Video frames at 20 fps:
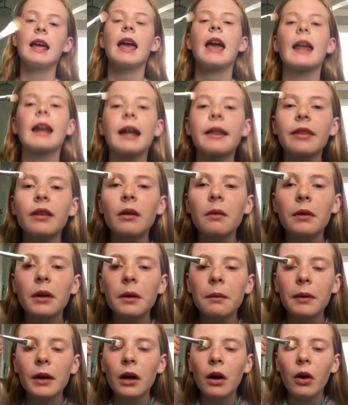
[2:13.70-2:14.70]
And I think I'm
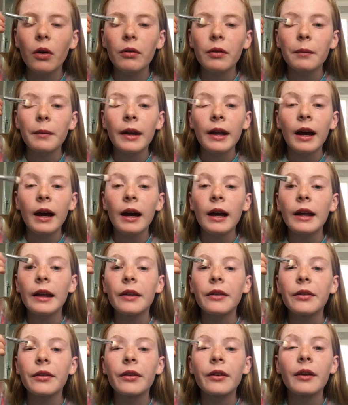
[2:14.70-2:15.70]
gonna put it over my
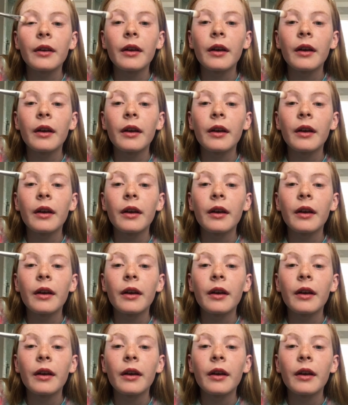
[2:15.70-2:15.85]
eyes.